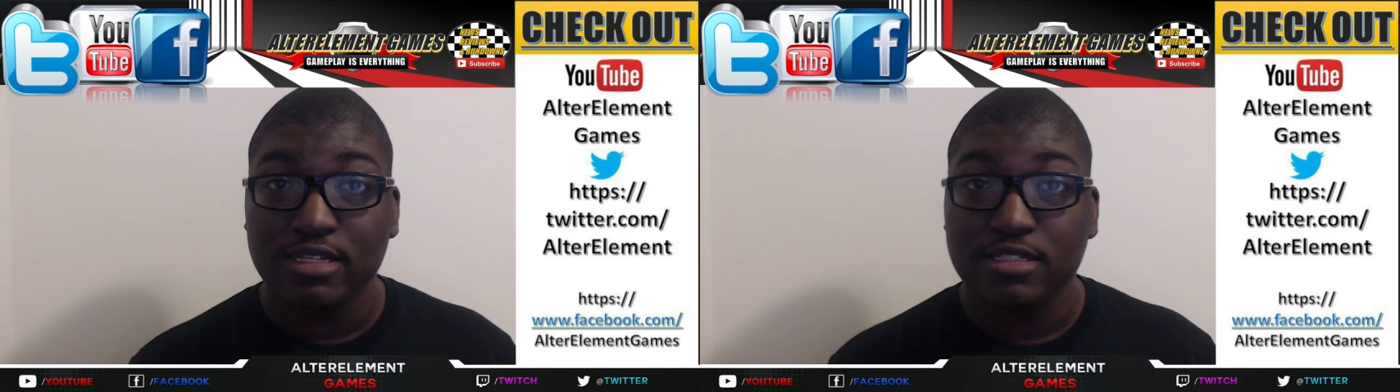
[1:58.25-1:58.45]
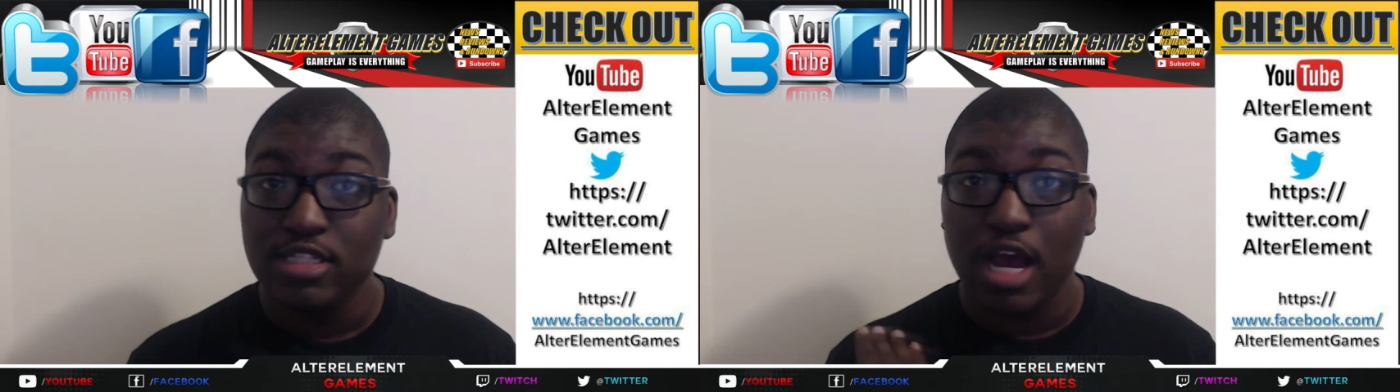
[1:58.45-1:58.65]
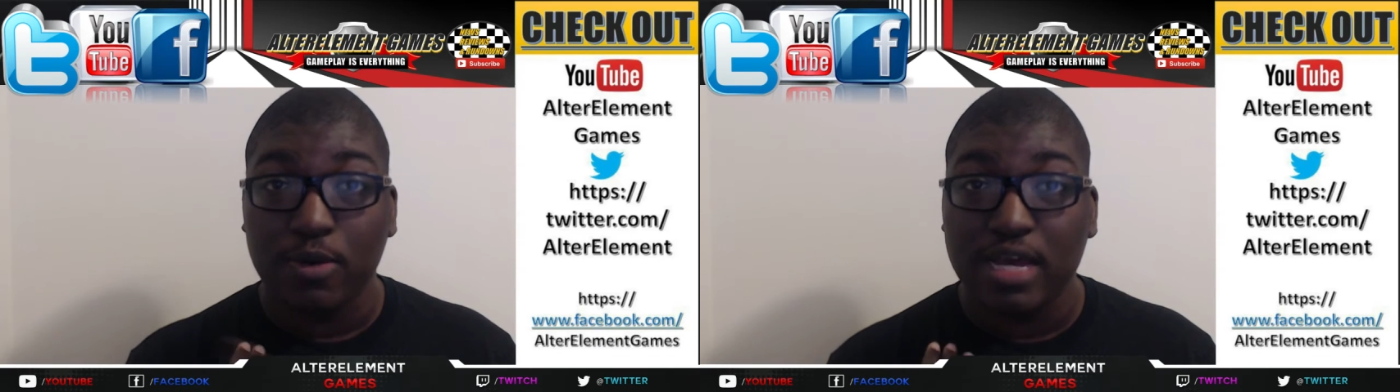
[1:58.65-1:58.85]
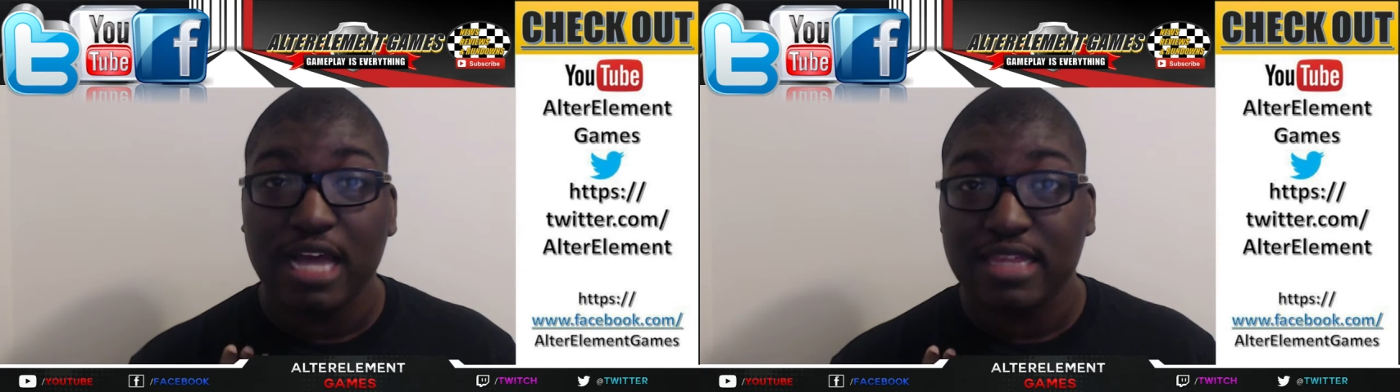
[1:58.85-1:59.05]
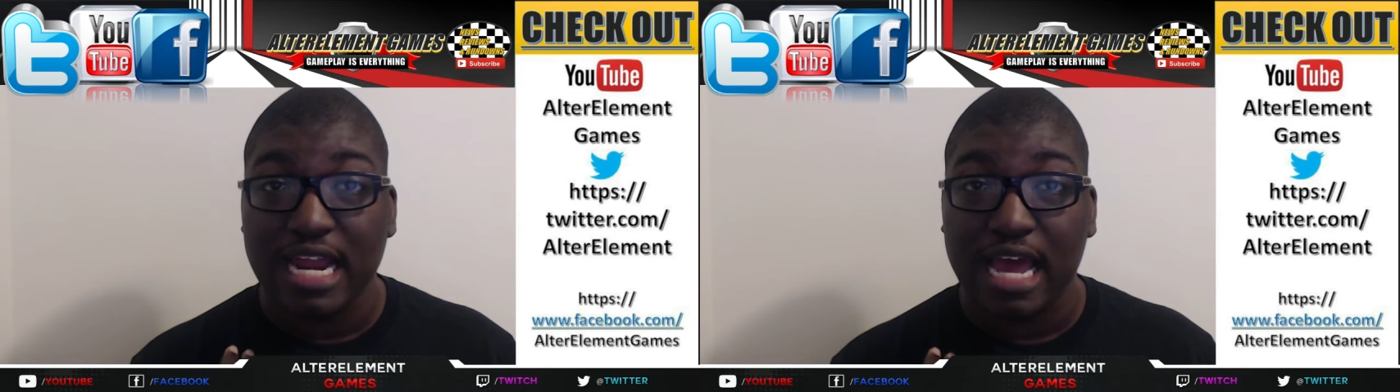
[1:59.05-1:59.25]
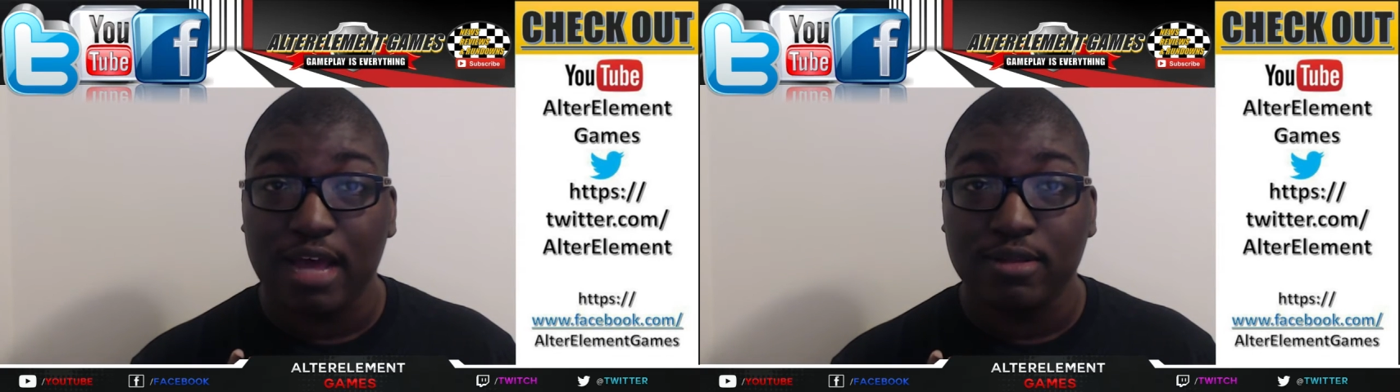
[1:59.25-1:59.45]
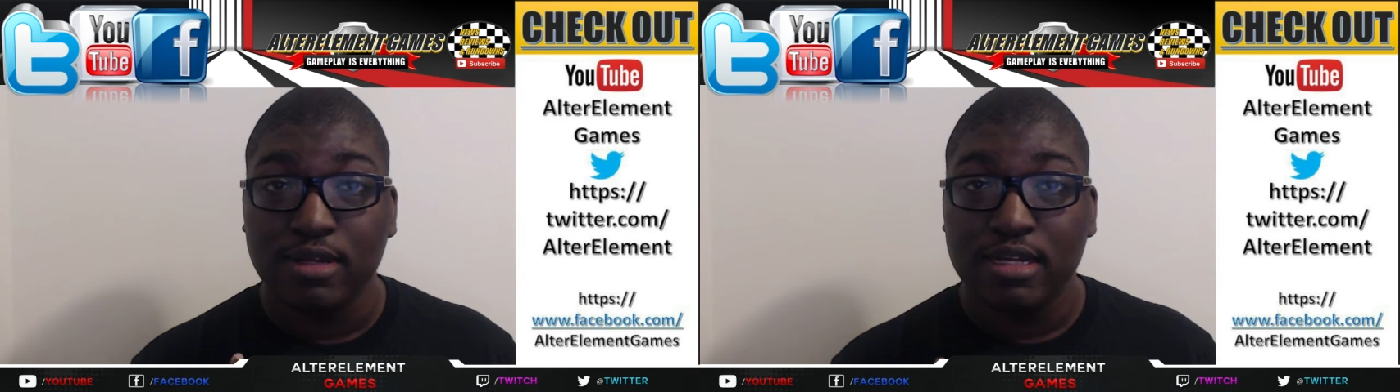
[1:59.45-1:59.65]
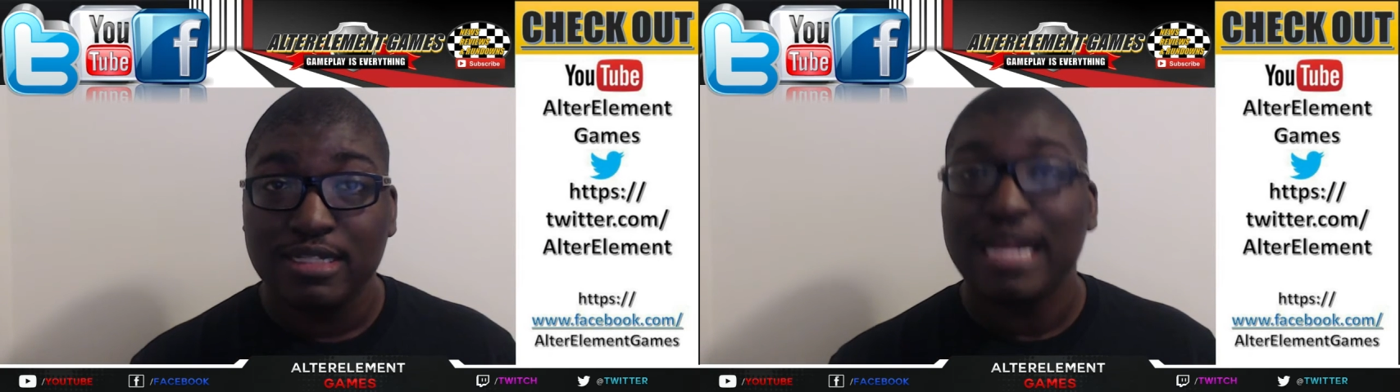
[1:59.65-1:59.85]
No, cut that out.
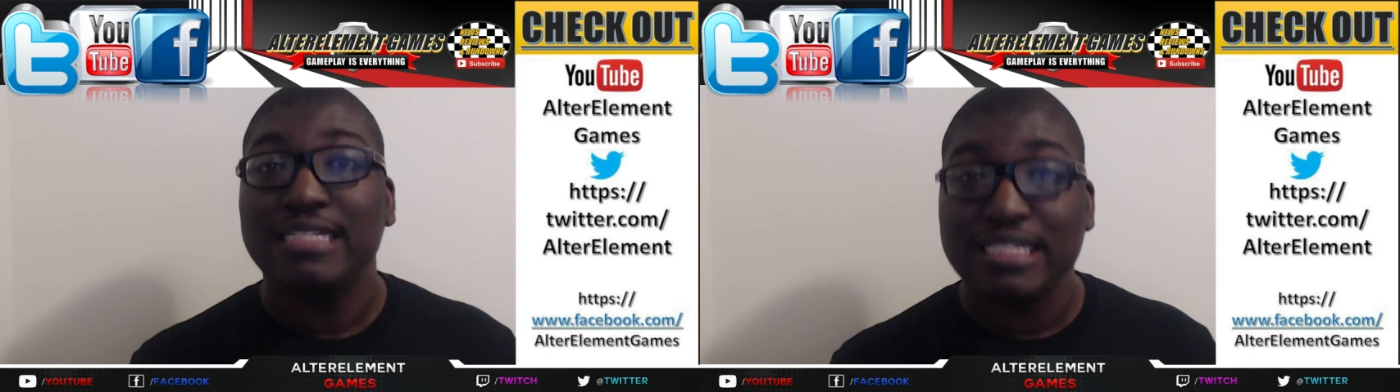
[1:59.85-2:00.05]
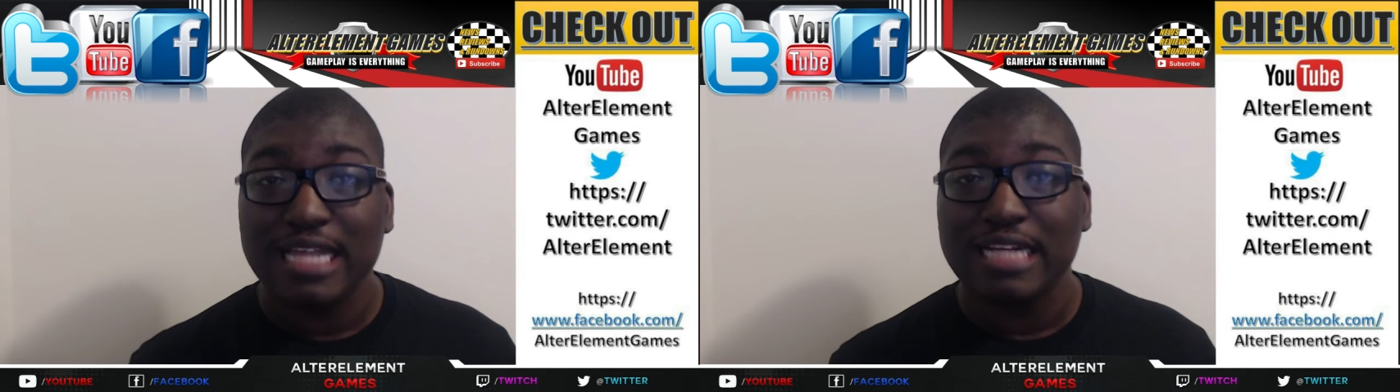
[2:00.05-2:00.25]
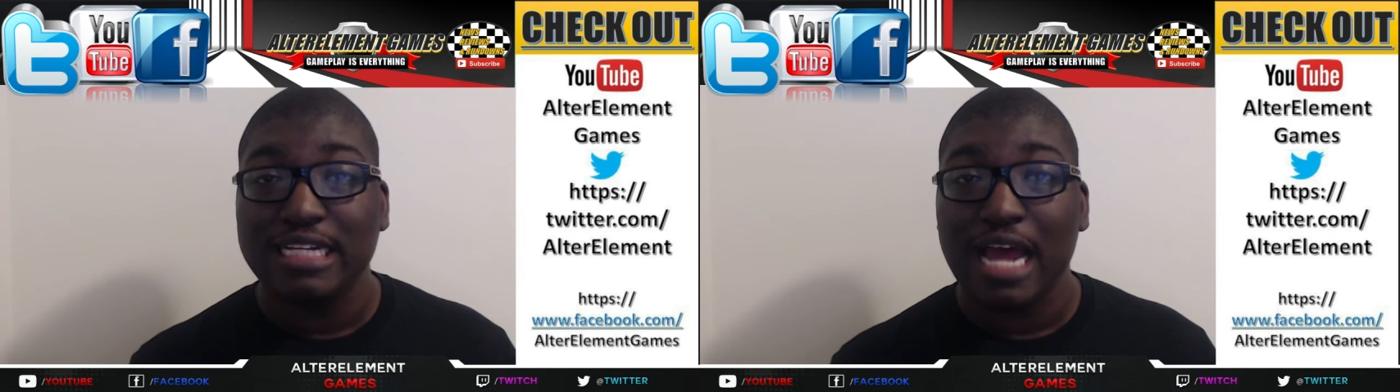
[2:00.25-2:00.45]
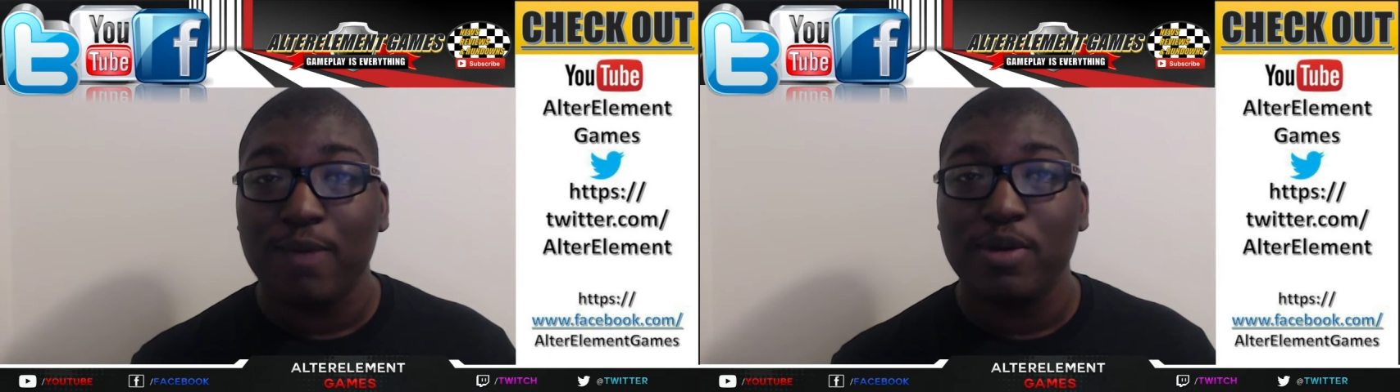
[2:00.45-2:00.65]
$19.99